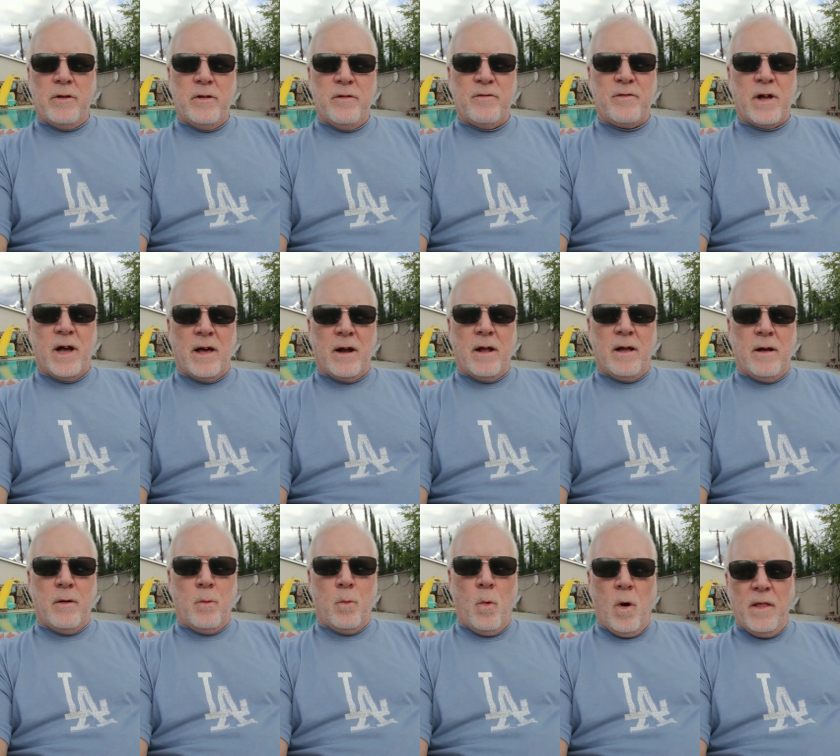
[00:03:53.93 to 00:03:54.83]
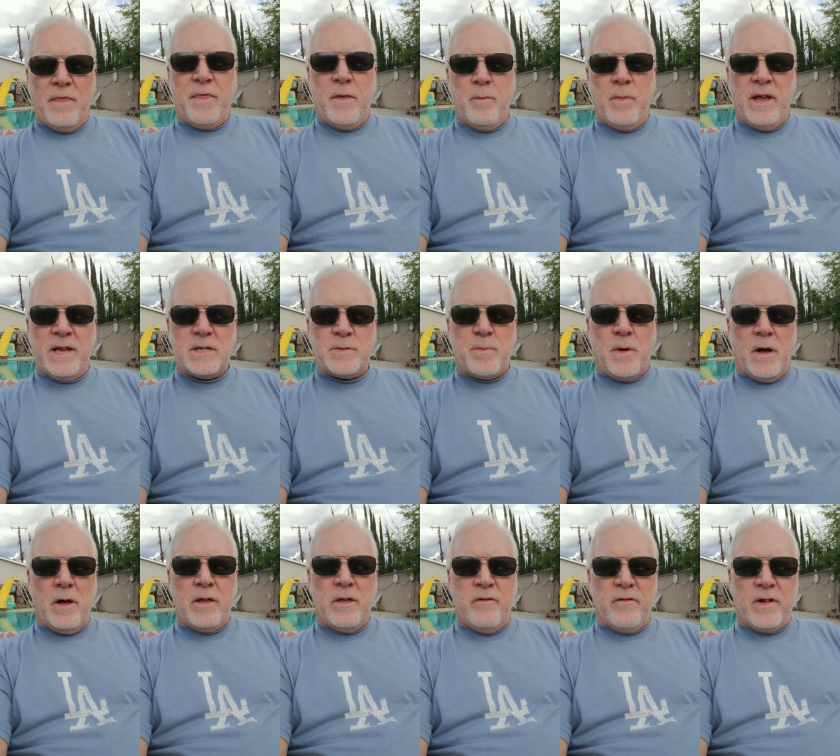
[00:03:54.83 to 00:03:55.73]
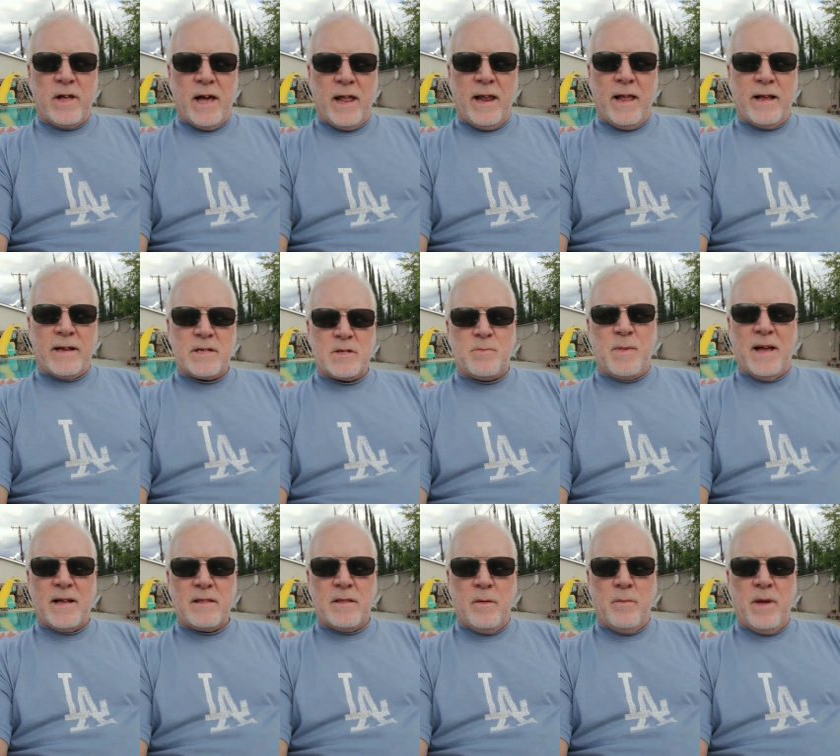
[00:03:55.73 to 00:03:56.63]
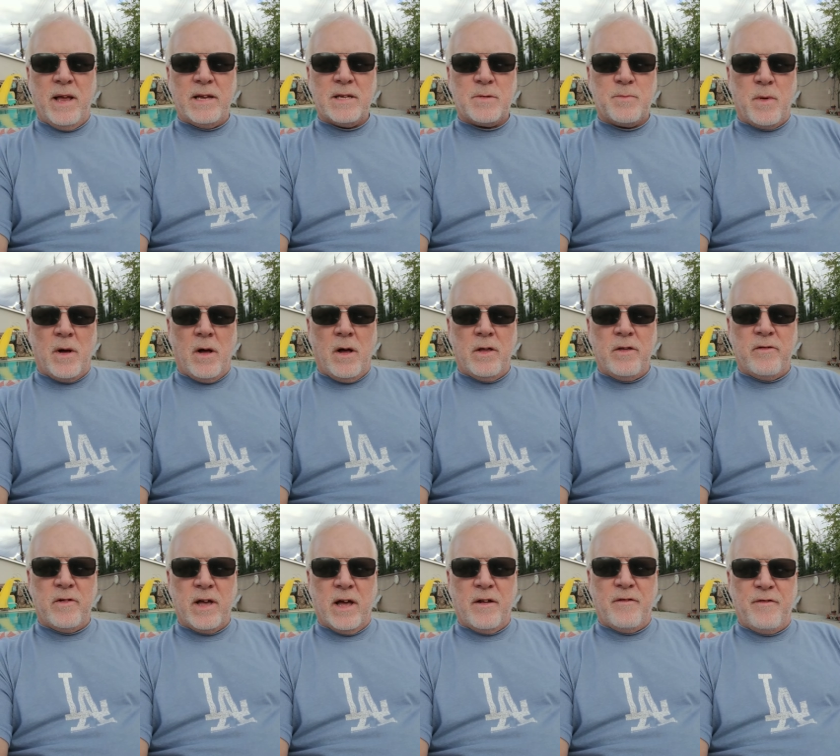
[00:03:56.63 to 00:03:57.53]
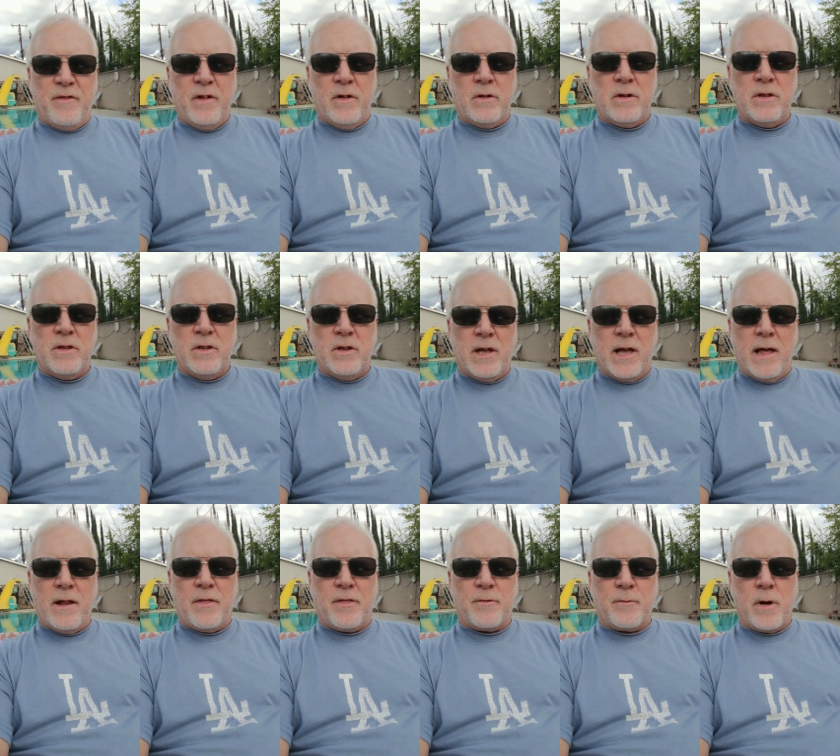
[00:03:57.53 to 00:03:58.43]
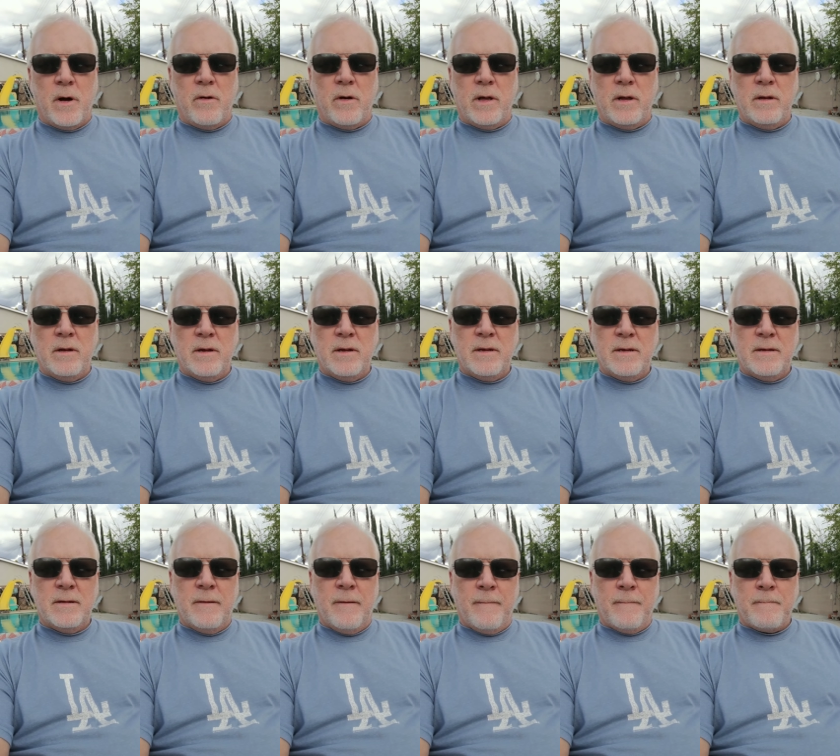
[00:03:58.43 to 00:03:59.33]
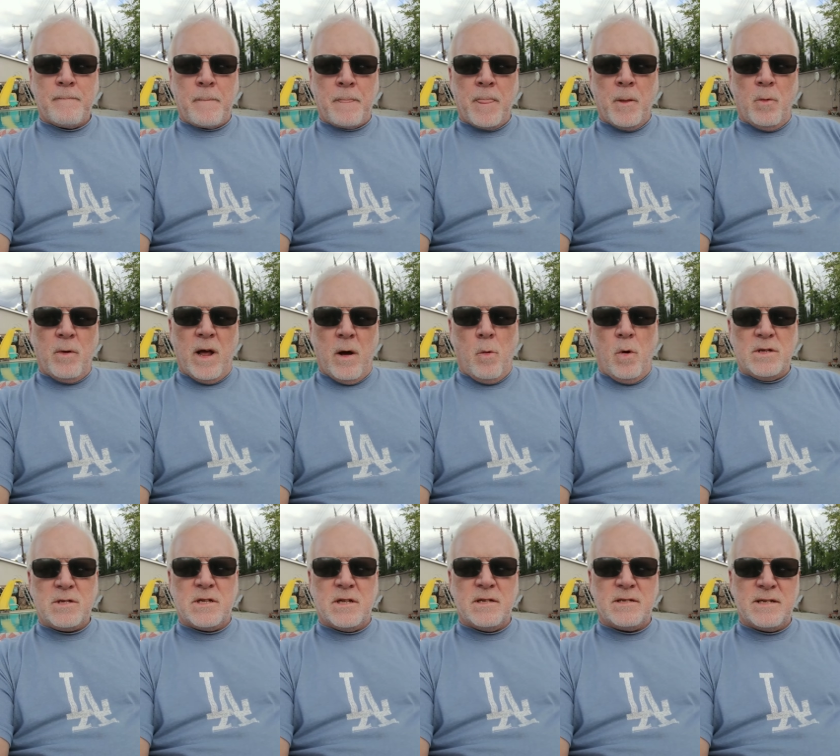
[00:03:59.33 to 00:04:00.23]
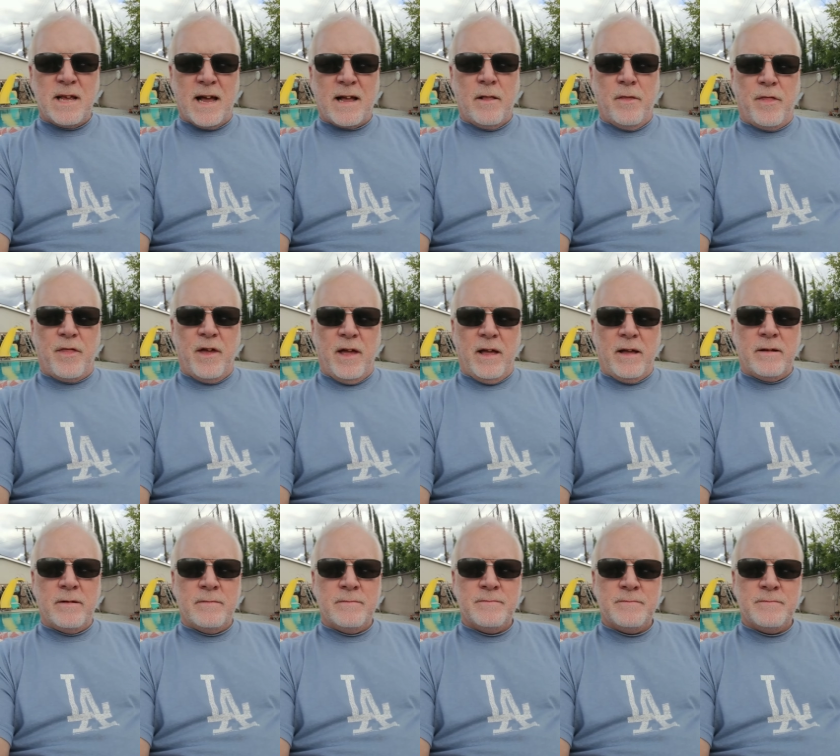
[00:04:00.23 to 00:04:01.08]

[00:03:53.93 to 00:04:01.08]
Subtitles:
You've got to want the baseball, you've got to expect the baseball, you've got to field it, and you got to throw it. Now, what's the second thing?"